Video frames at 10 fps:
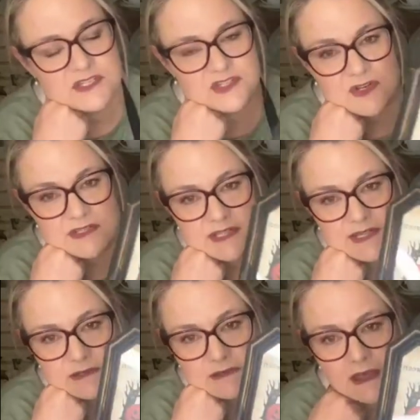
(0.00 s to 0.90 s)

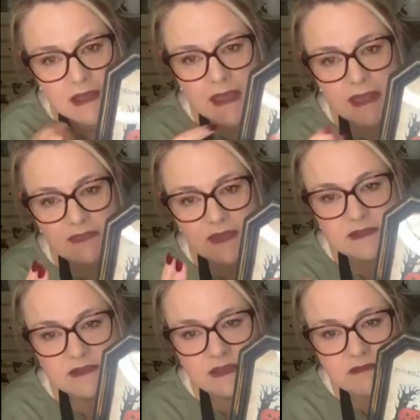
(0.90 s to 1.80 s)
distressed it, and
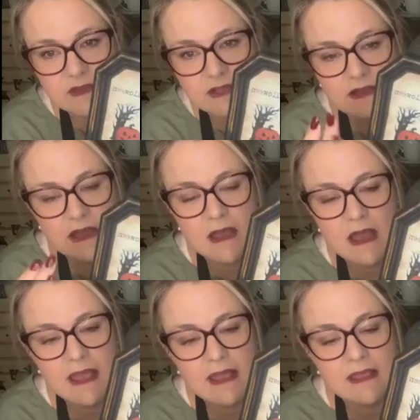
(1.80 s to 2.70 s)
then gave it
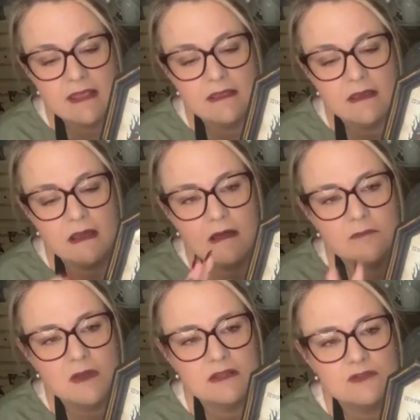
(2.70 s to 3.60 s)
a
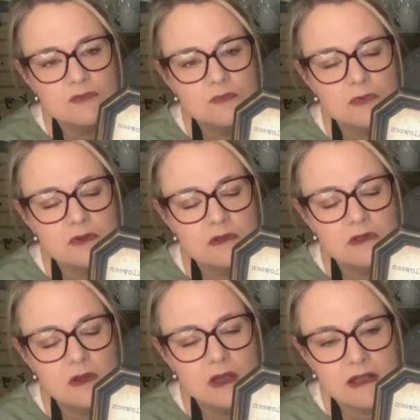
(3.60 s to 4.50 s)
little
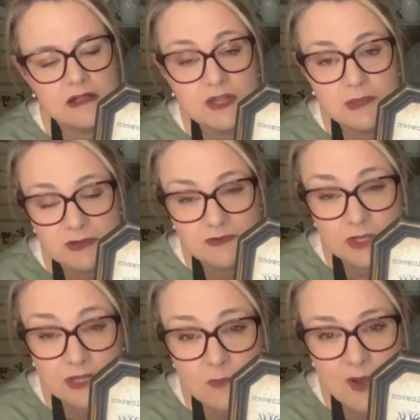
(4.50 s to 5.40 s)
bit
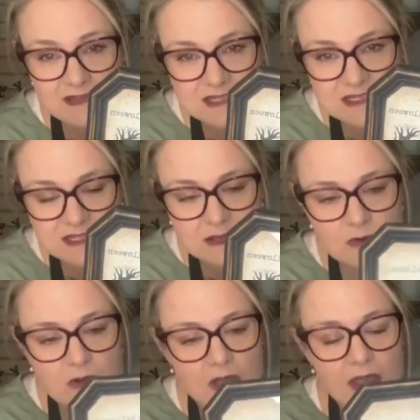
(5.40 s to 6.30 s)
of clear wax to
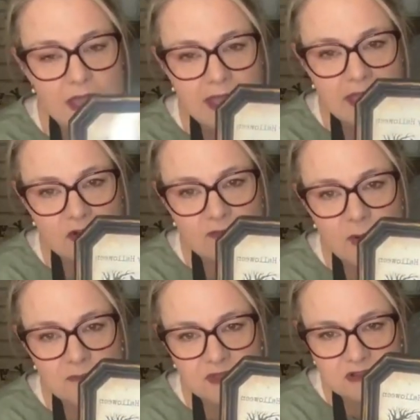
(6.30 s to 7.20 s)
seal, and
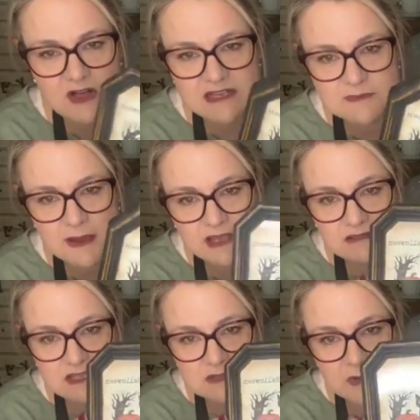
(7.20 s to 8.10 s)
I've popped the glass
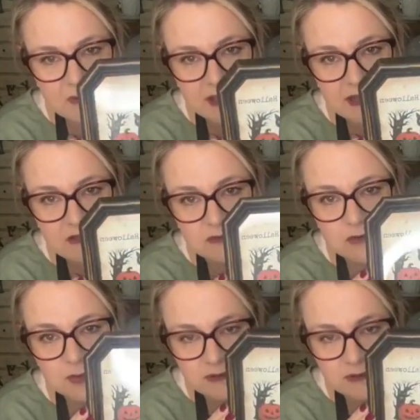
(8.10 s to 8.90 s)
back in. That's why we're getting a